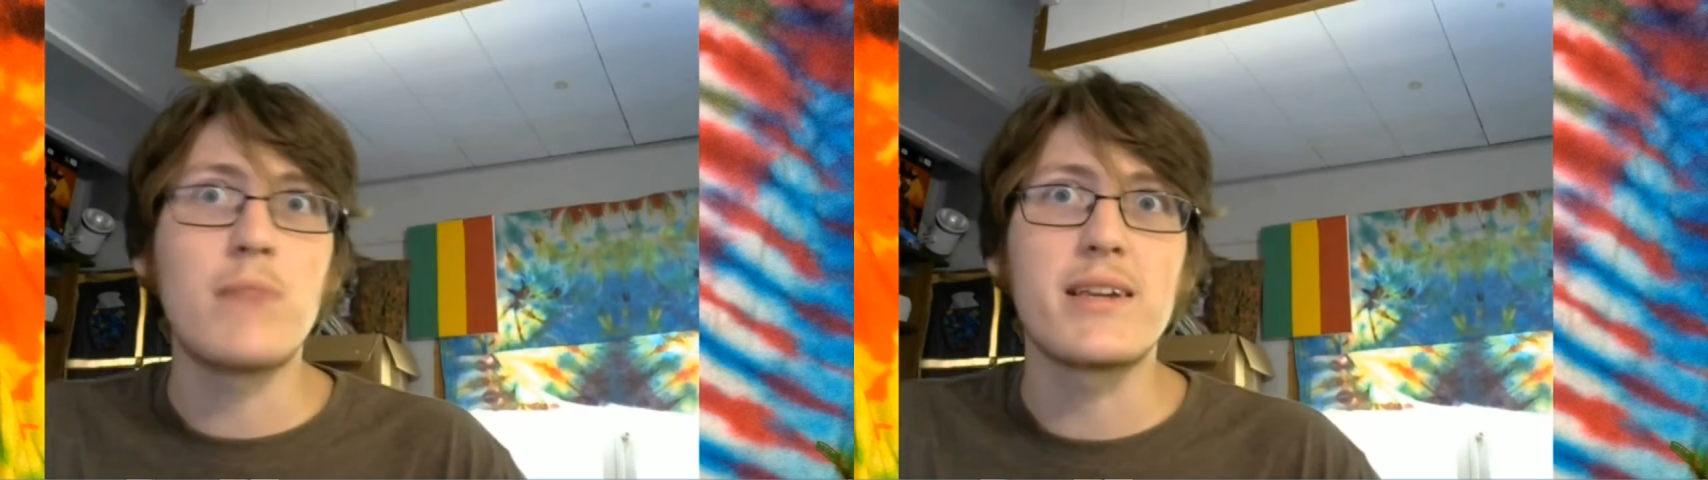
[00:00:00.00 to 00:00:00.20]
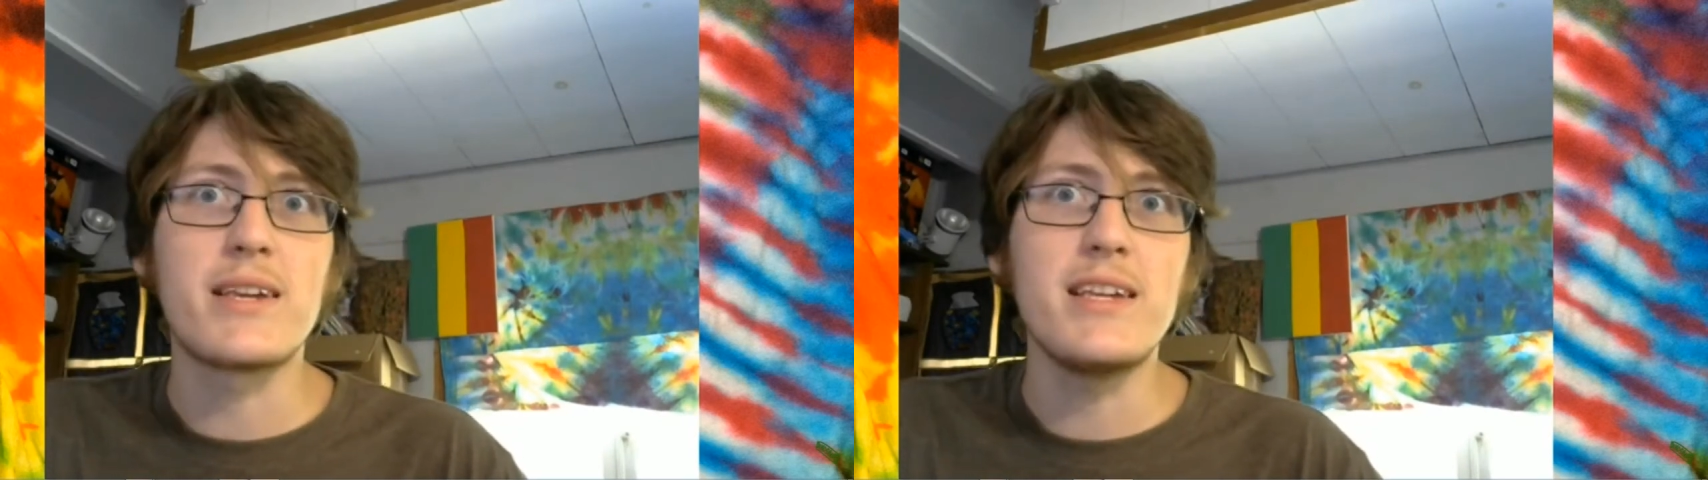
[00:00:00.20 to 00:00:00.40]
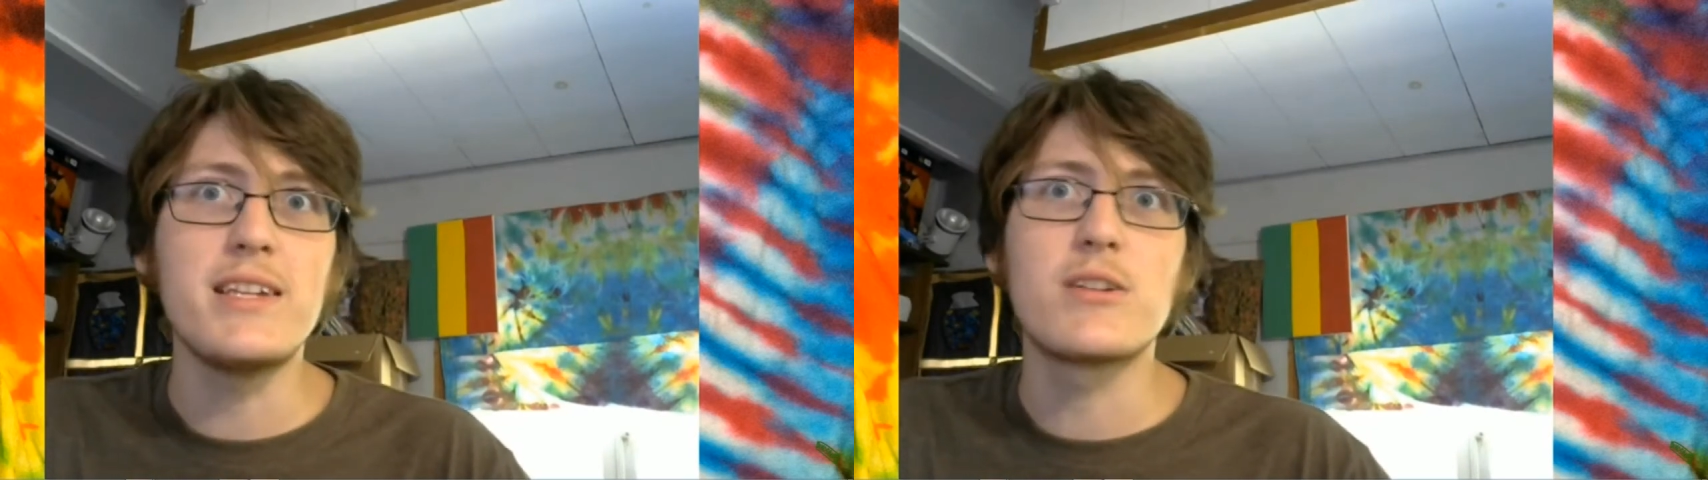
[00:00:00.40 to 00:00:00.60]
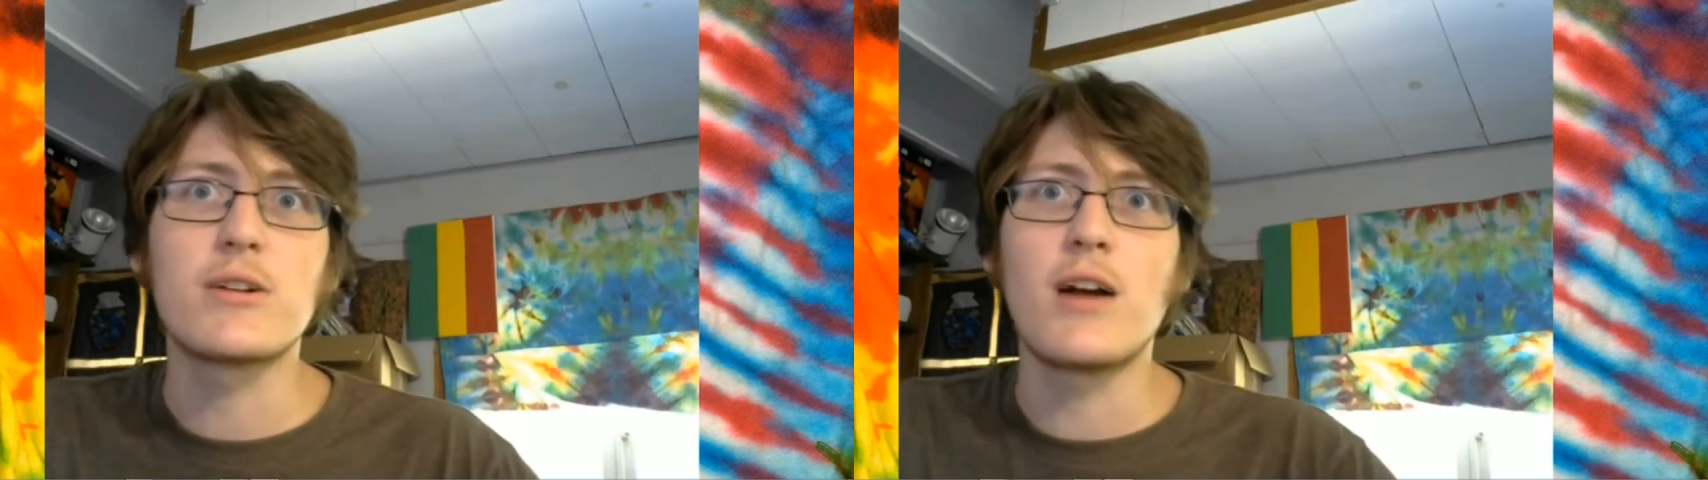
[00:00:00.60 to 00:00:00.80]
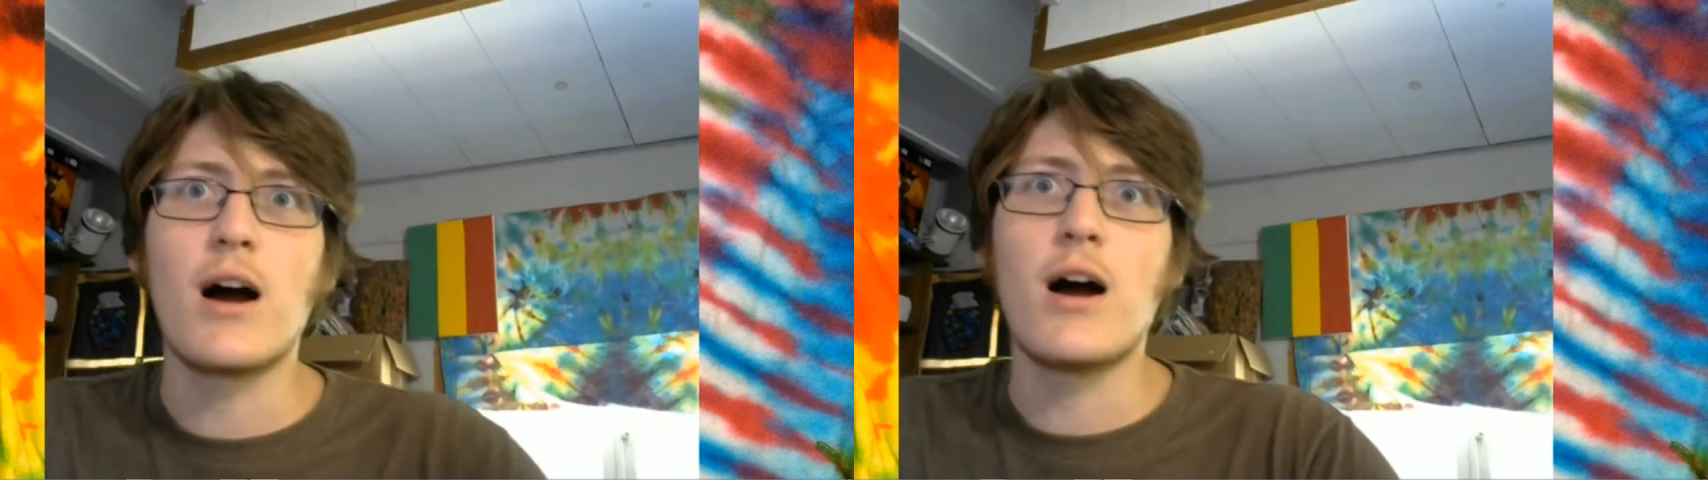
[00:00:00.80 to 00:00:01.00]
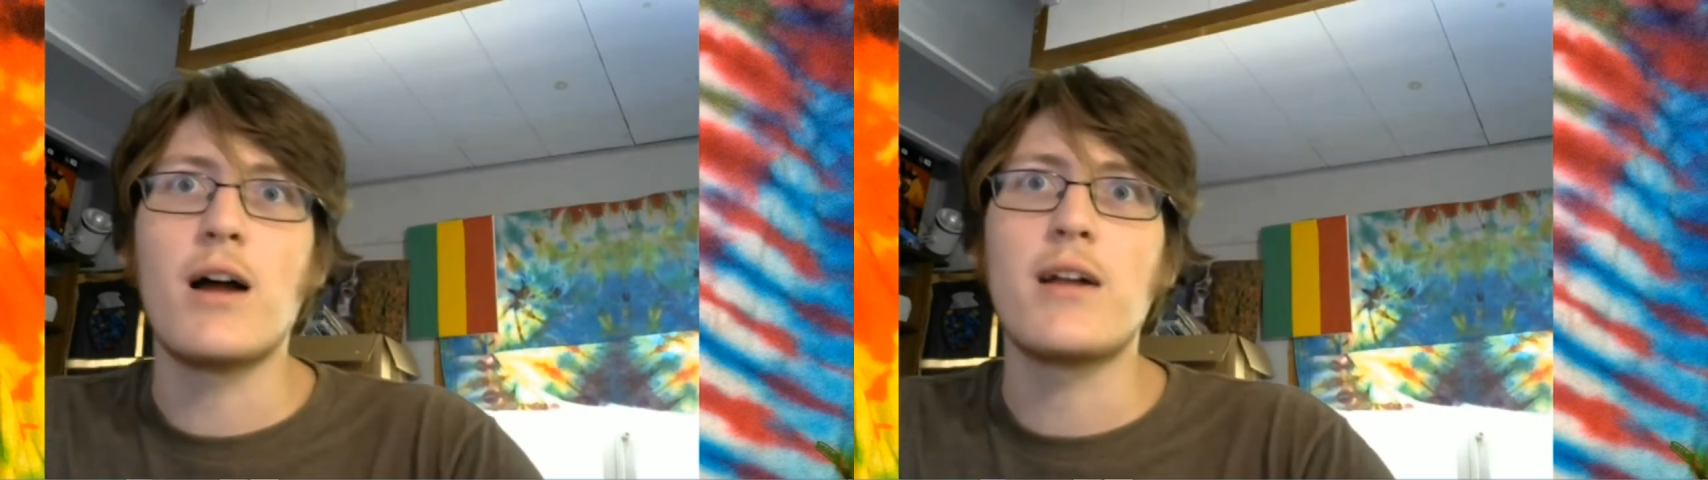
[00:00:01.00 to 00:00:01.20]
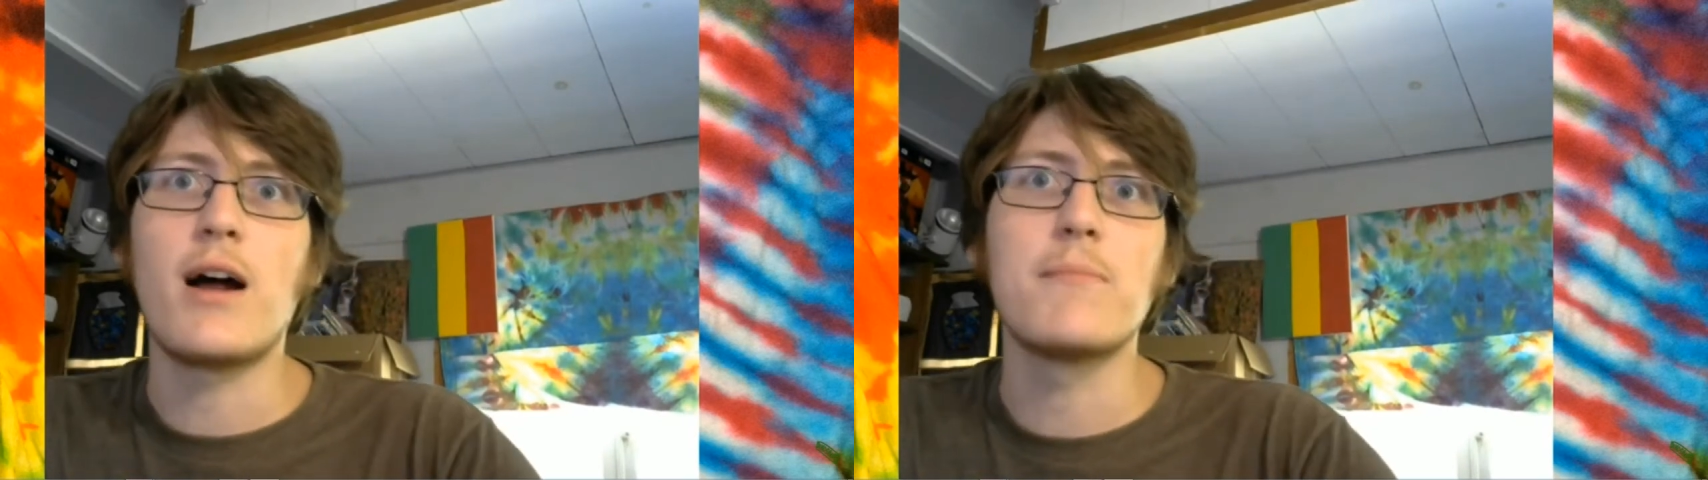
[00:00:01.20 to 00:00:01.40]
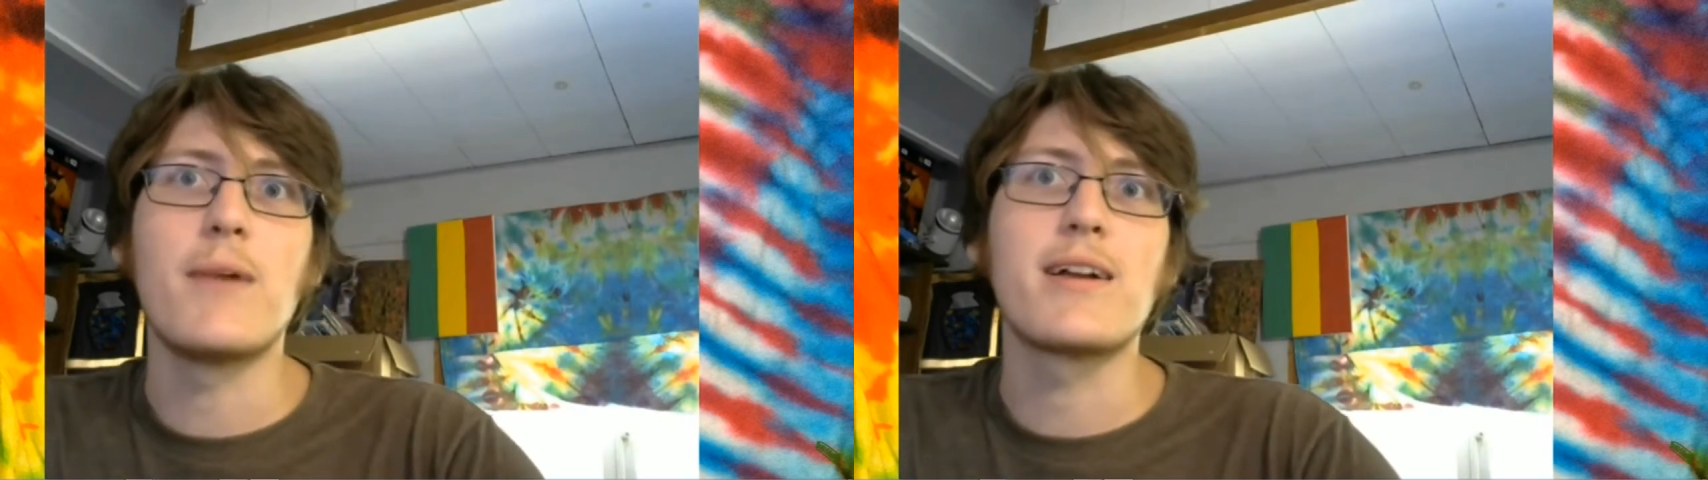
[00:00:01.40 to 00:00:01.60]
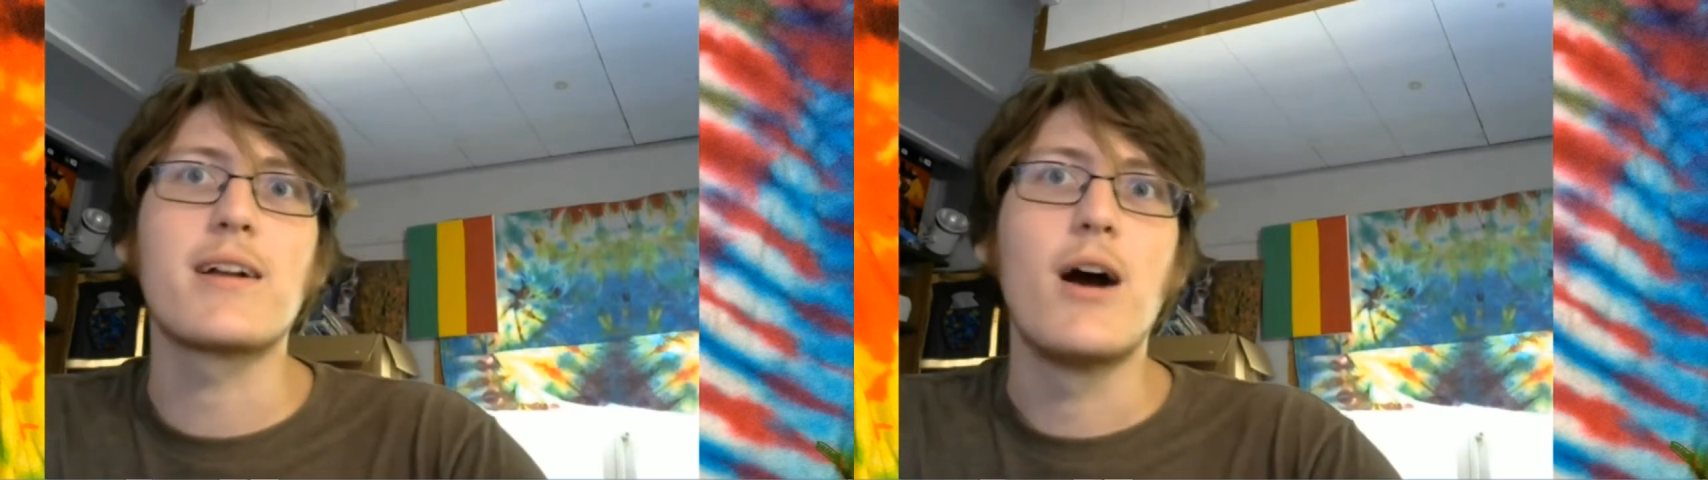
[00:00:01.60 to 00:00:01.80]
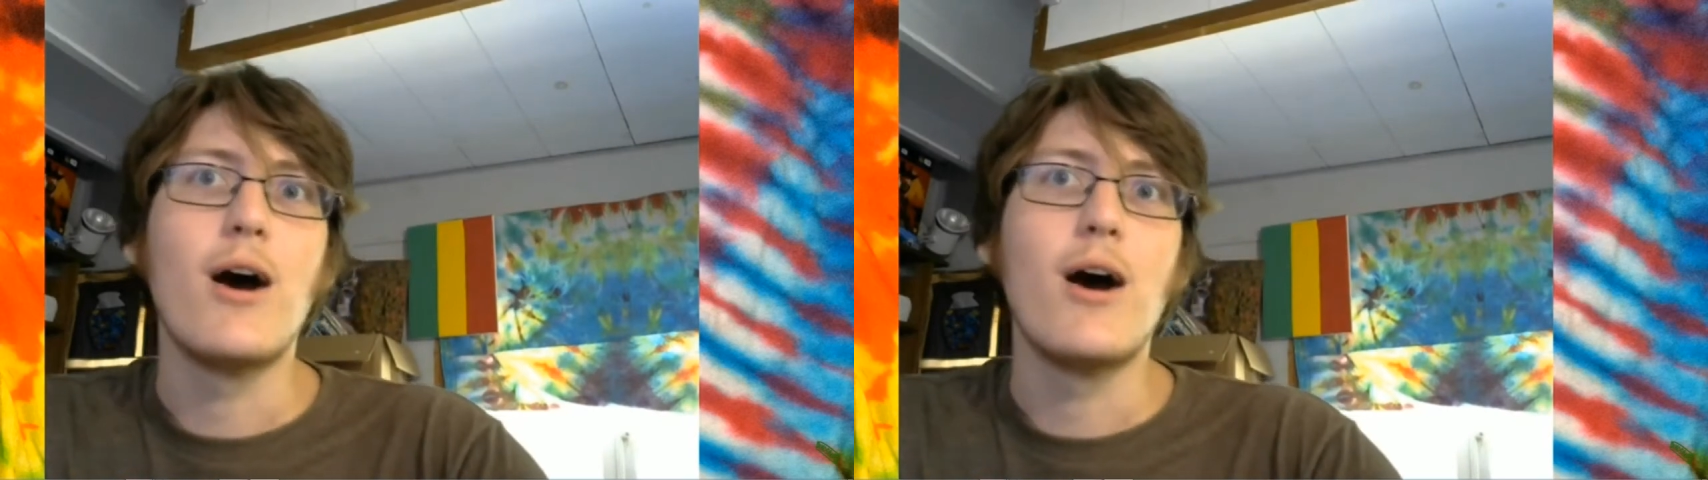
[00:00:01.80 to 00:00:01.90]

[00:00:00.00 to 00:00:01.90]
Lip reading: my keys are gone, I'm like,